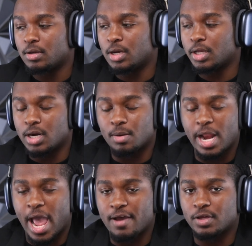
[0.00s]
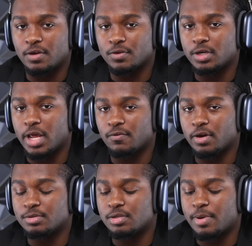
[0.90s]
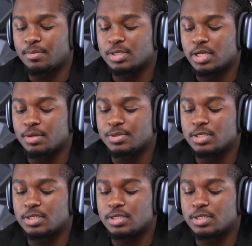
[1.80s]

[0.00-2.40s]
again, I'm an advocate for the Dave Ramsey baby steps.